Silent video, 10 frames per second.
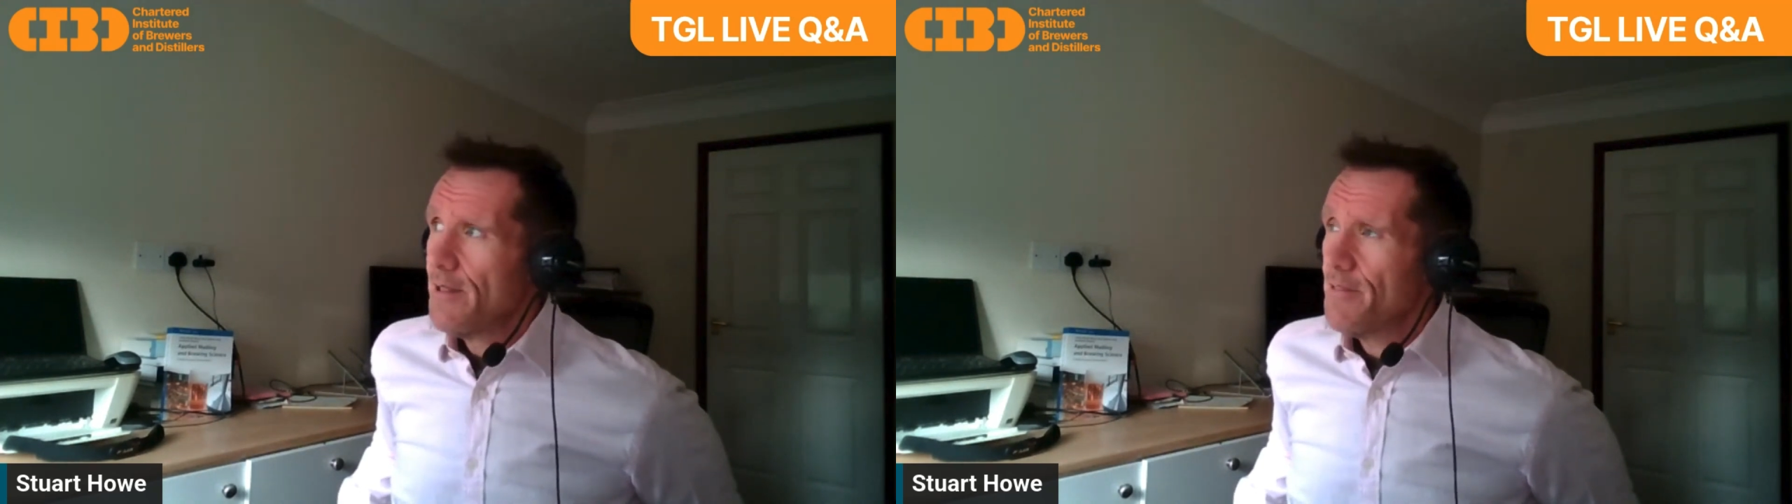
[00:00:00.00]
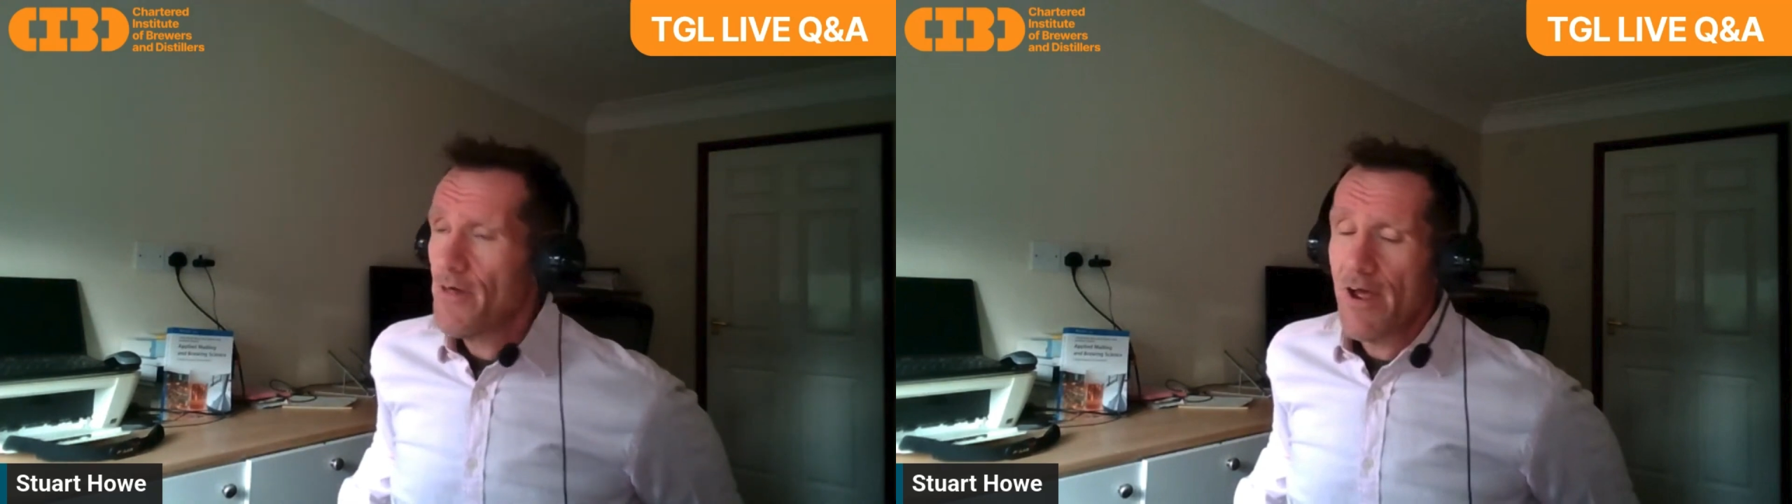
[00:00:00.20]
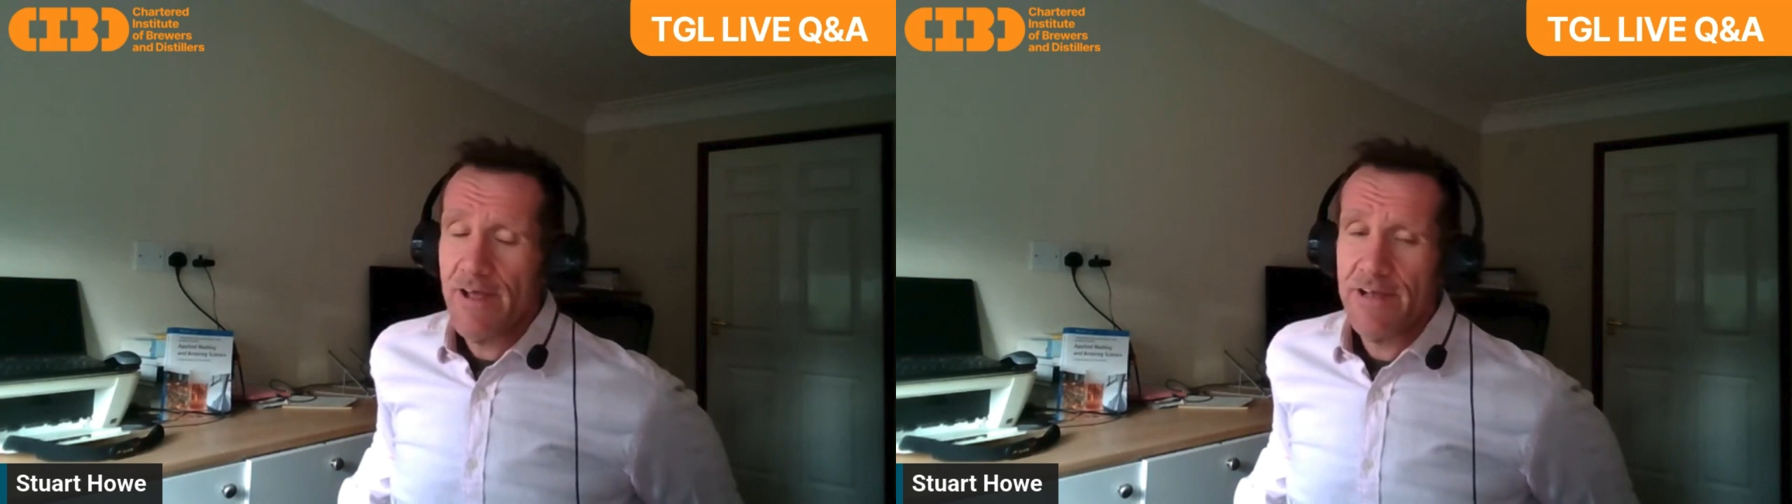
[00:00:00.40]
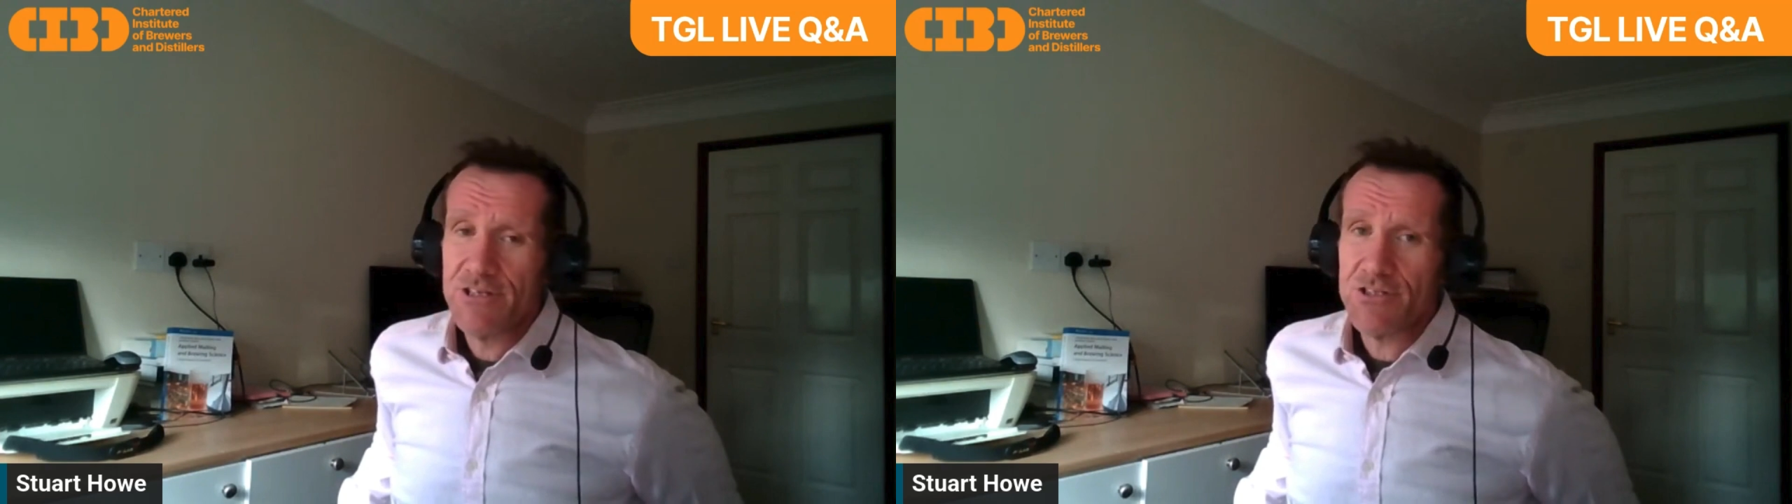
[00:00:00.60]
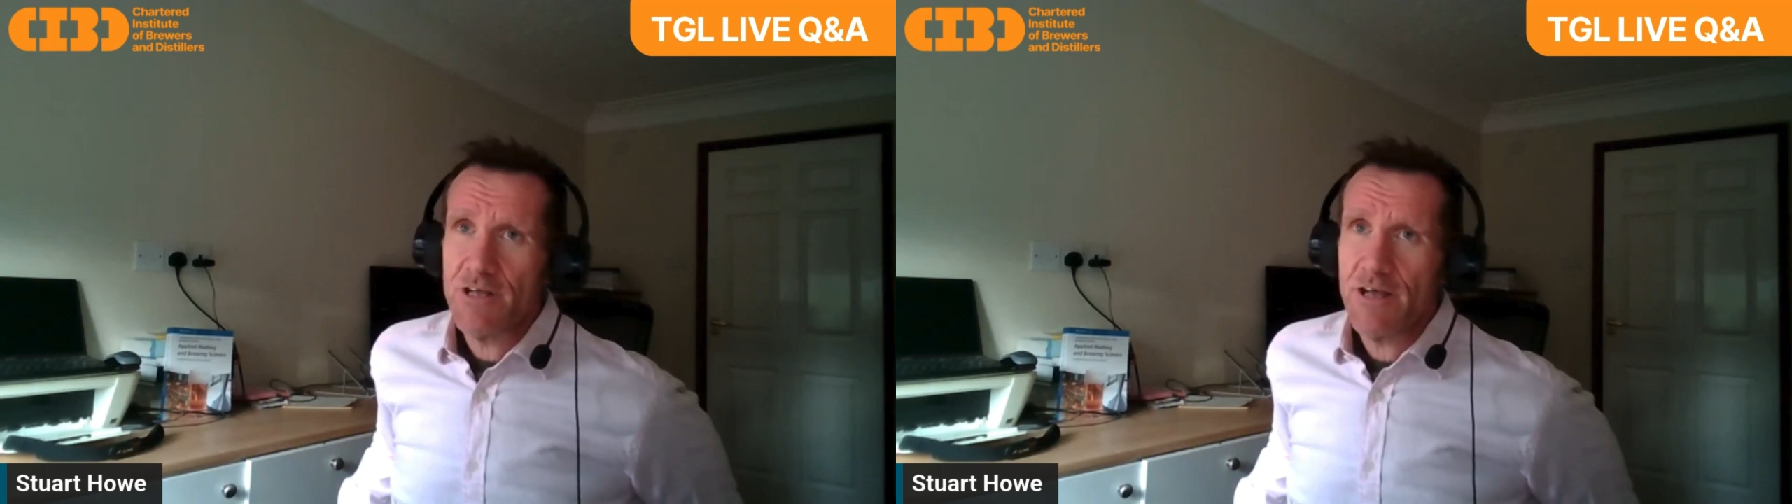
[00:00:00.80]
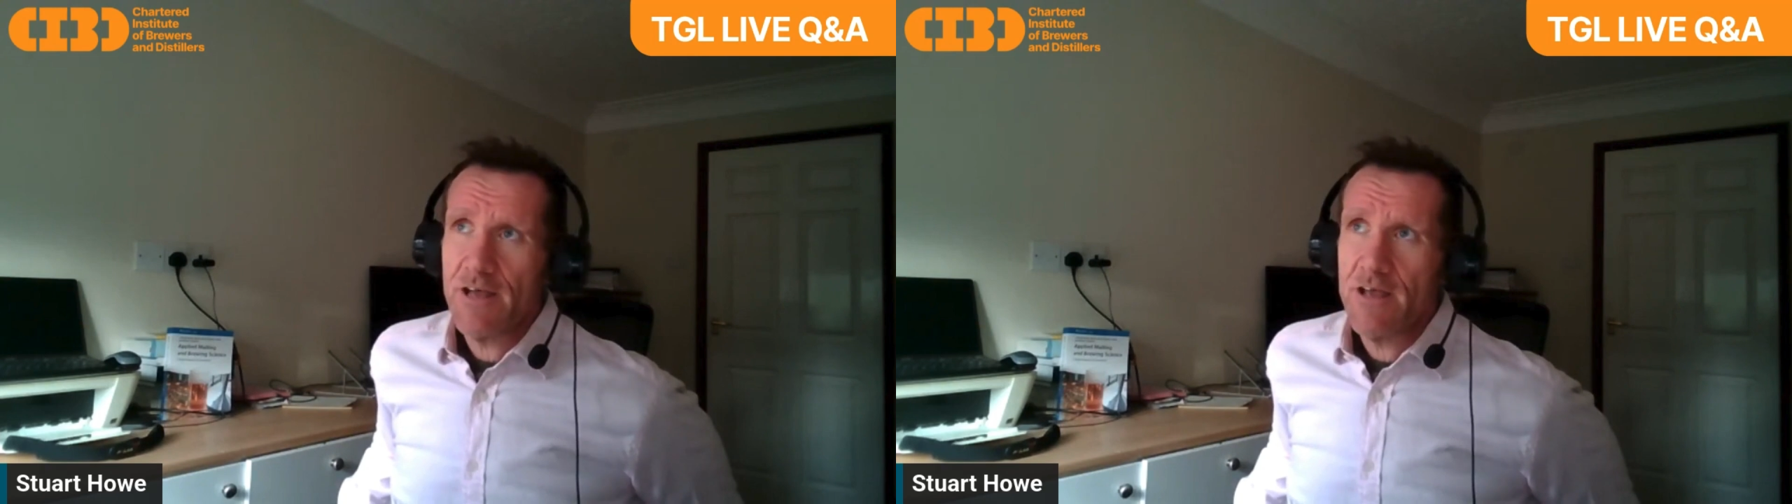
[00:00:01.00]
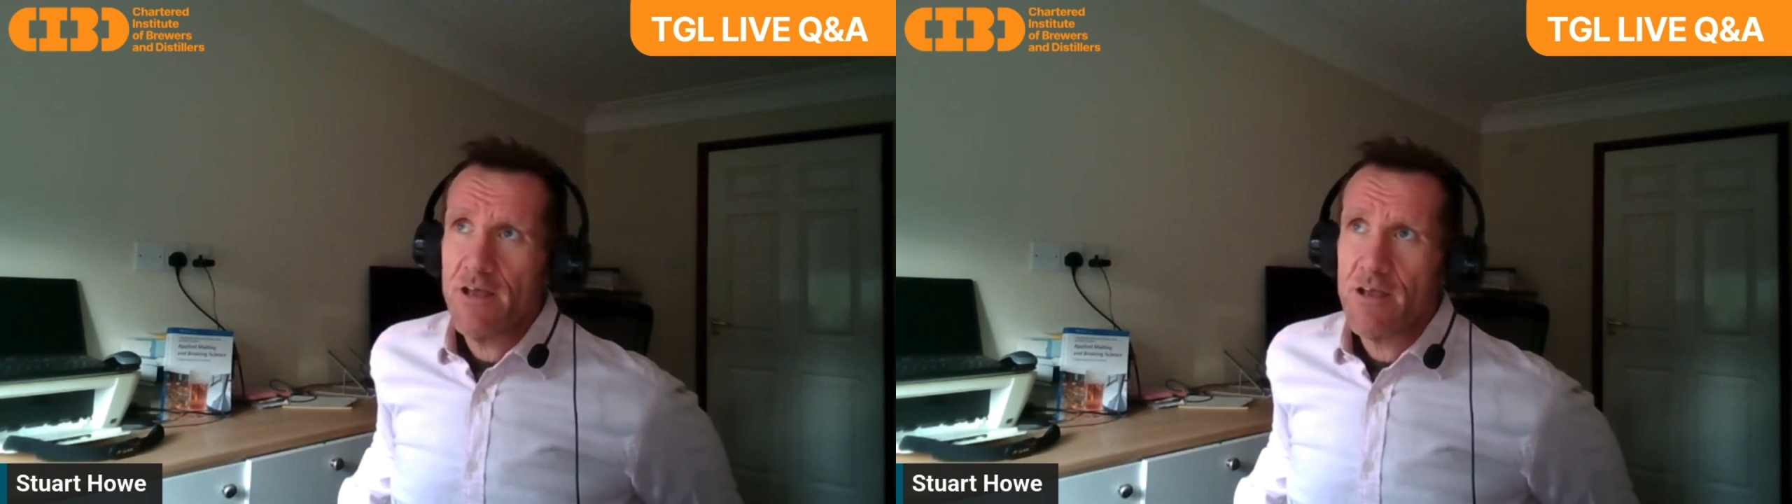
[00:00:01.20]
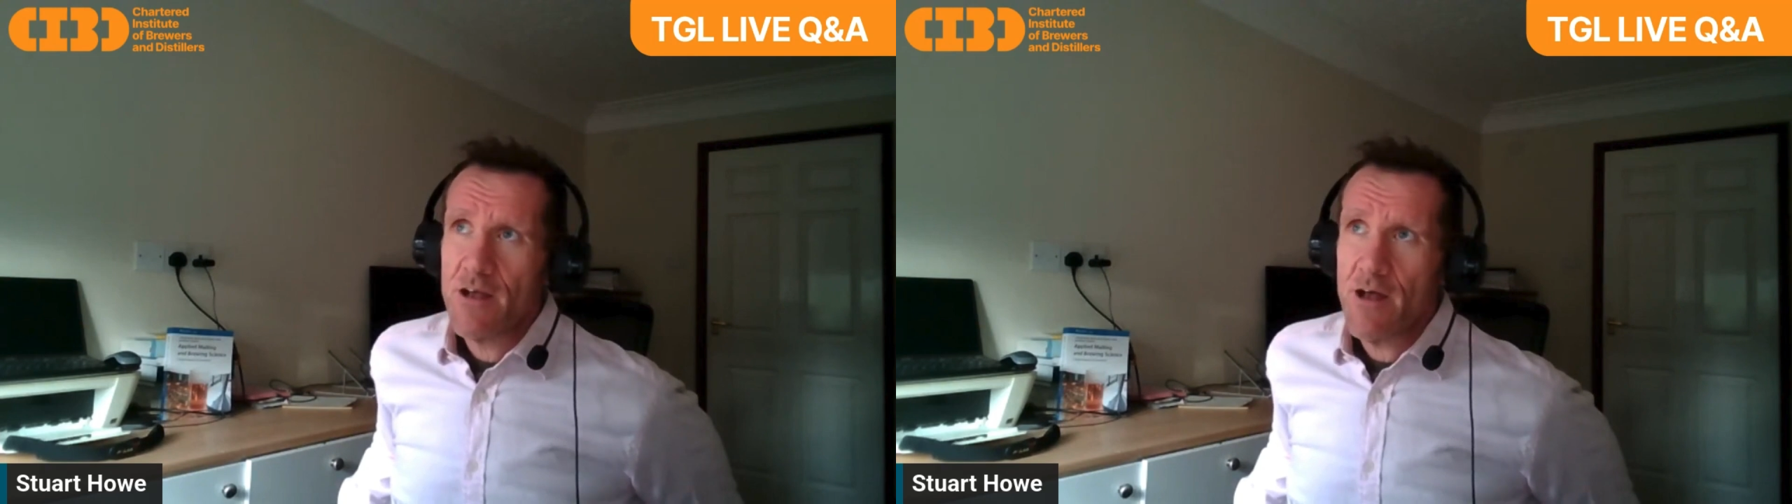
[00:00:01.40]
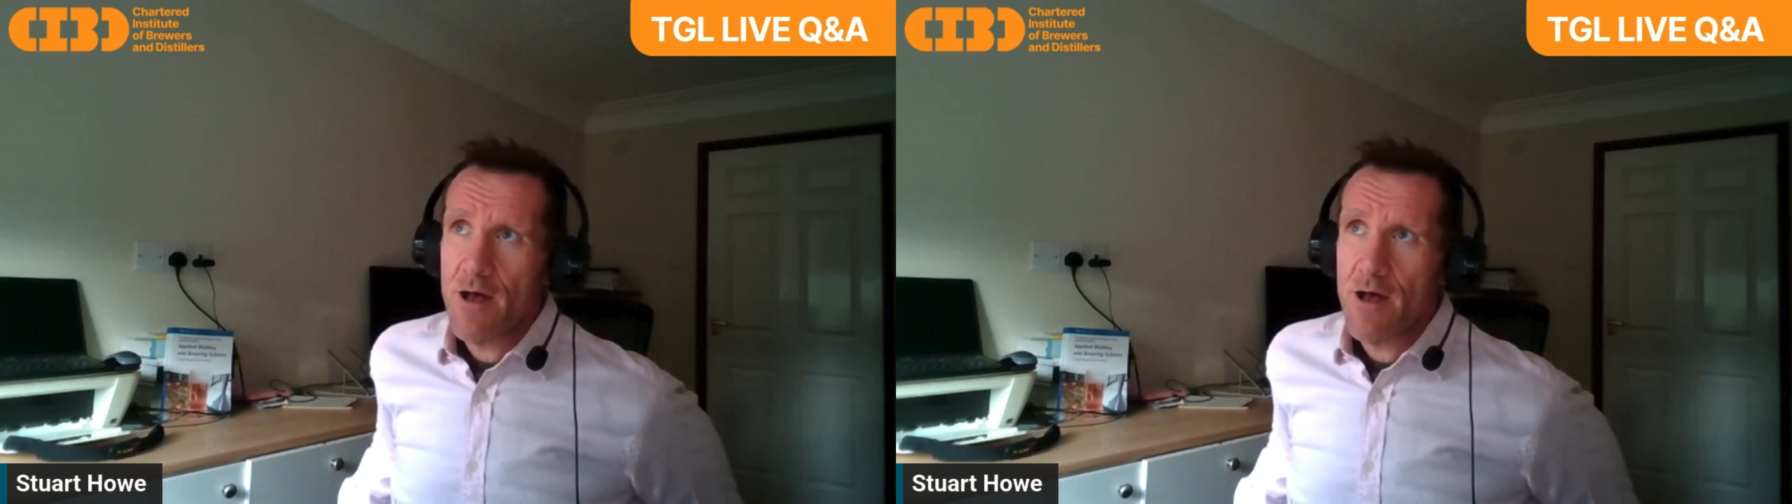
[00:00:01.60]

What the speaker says: there is a